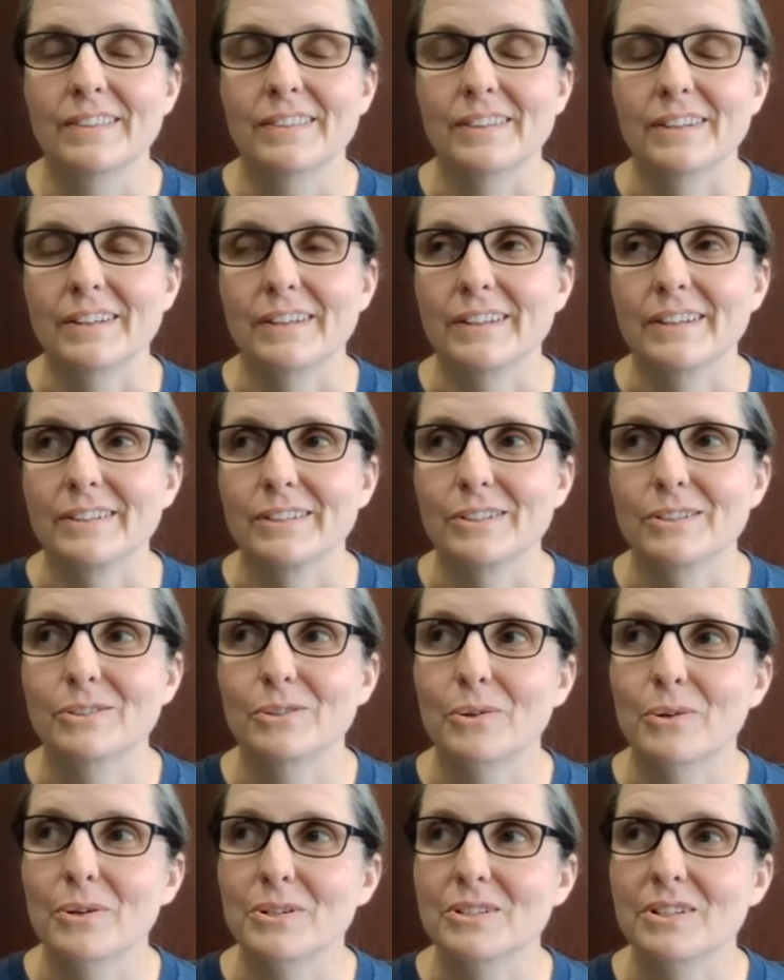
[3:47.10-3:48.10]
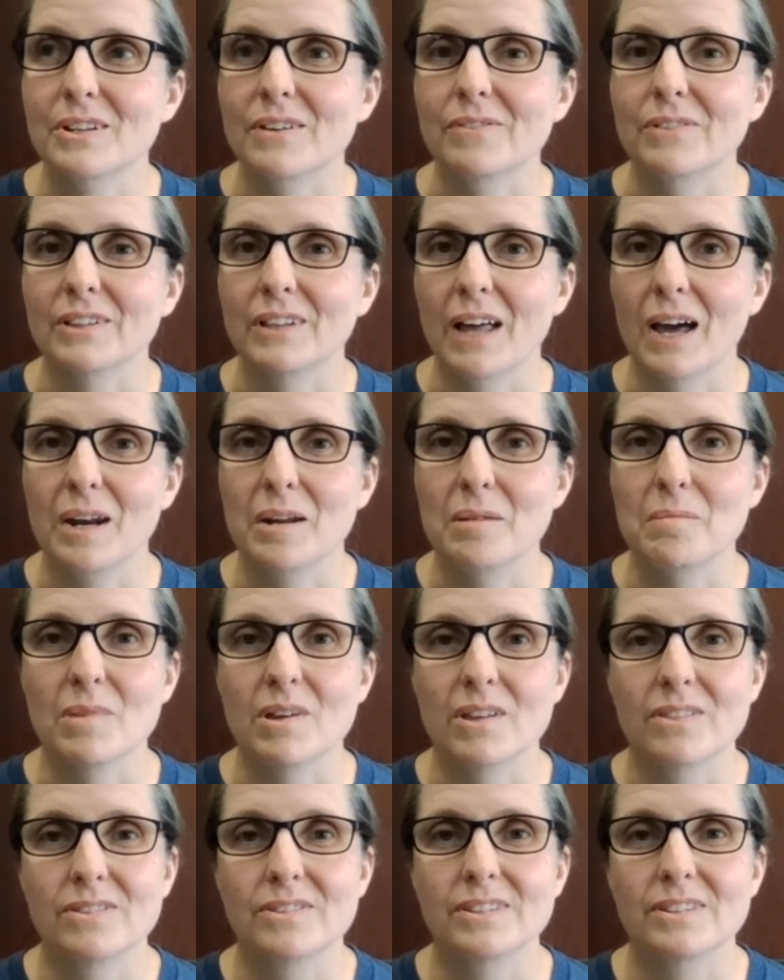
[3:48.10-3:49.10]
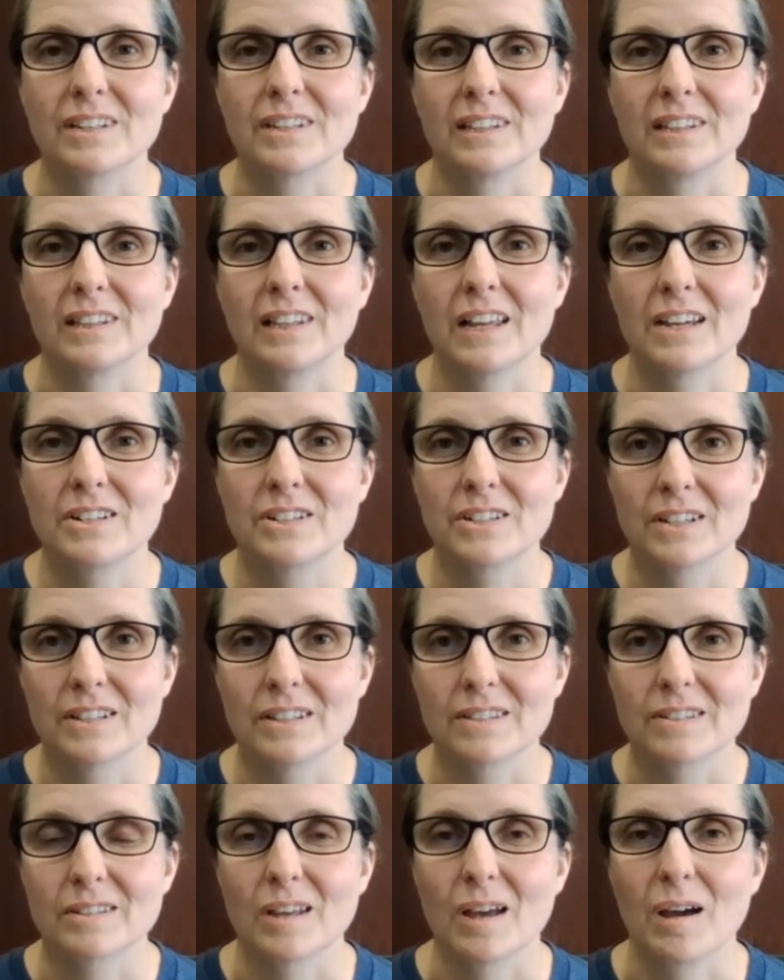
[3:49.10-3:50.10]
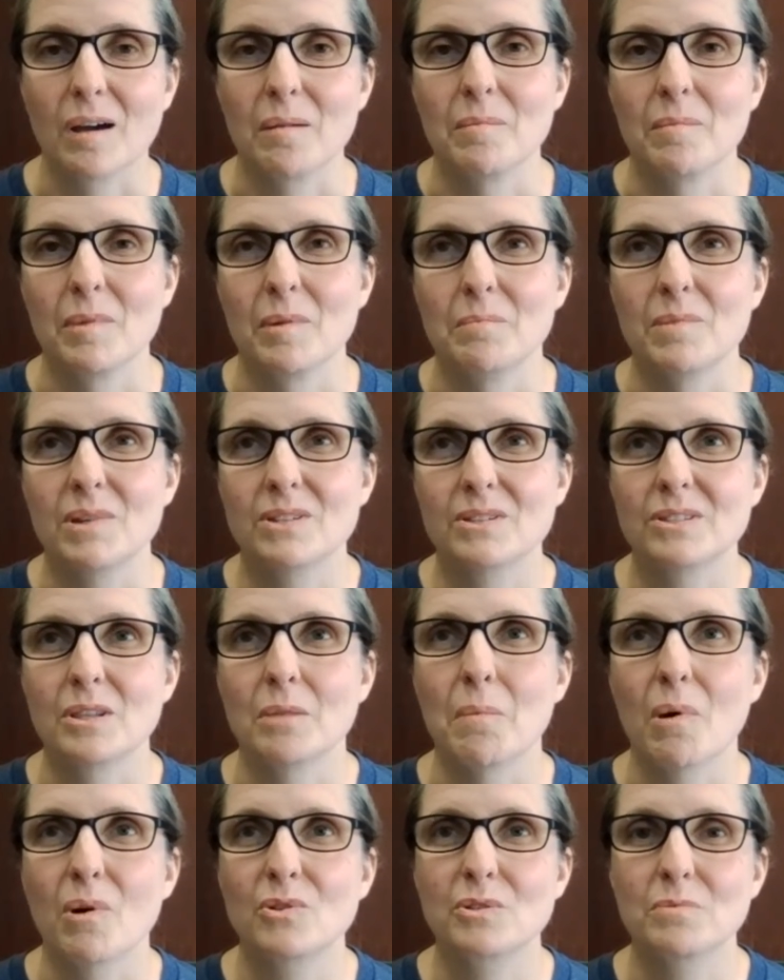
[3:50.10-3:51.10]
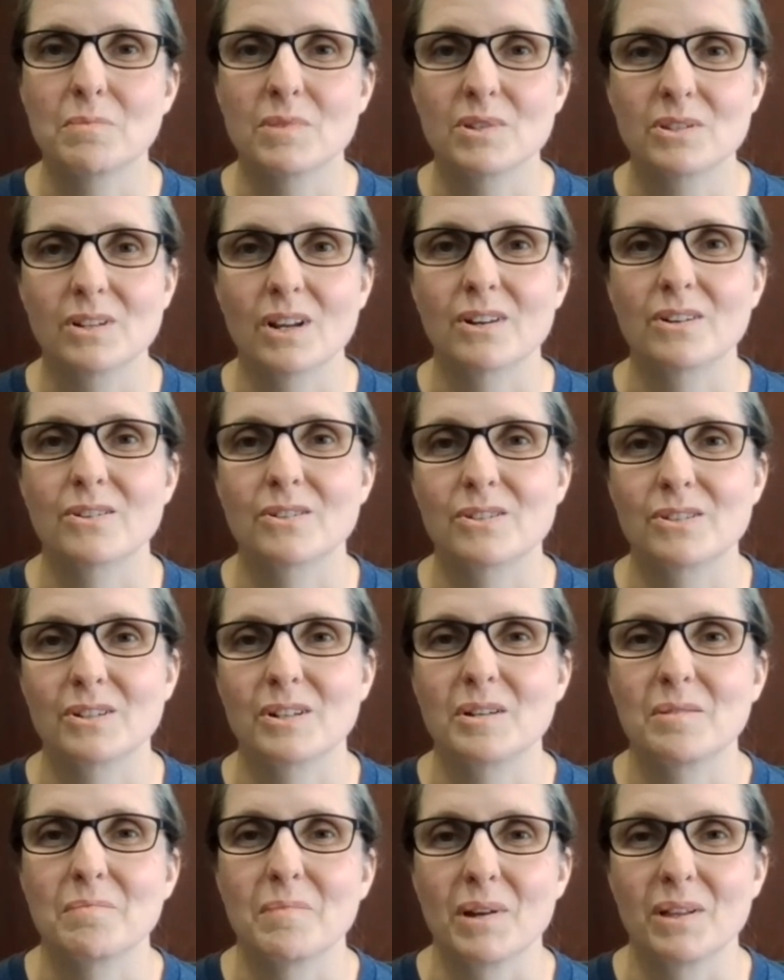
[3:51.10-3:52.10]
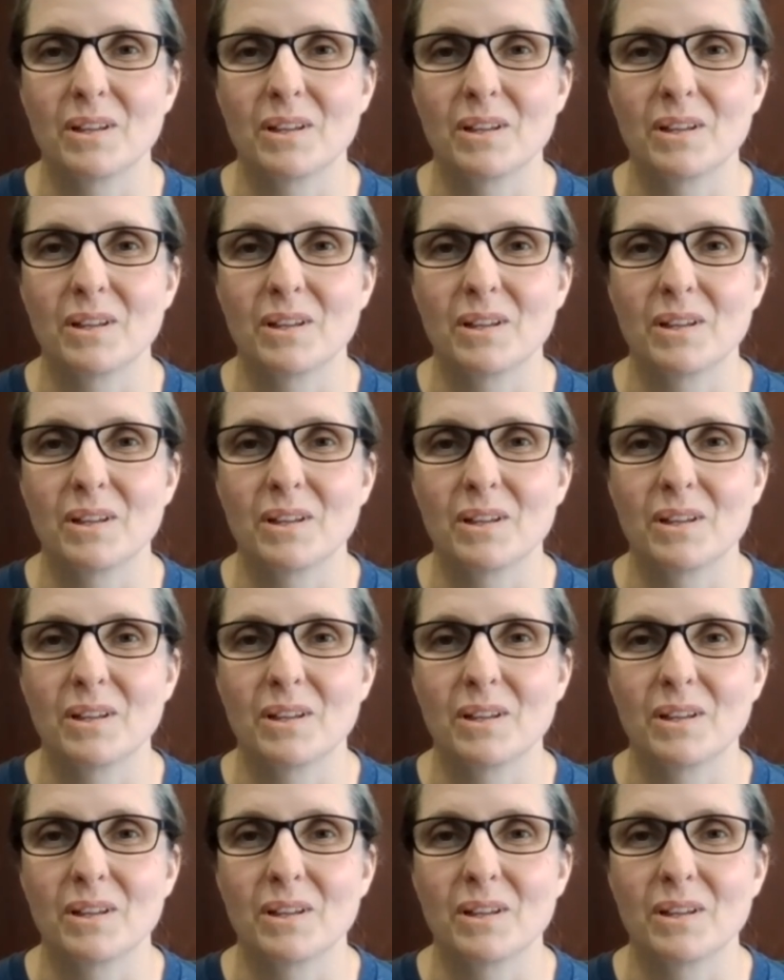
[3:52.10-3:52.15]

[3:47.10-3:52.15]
the source of a lot of myths and legends, the most misunderstood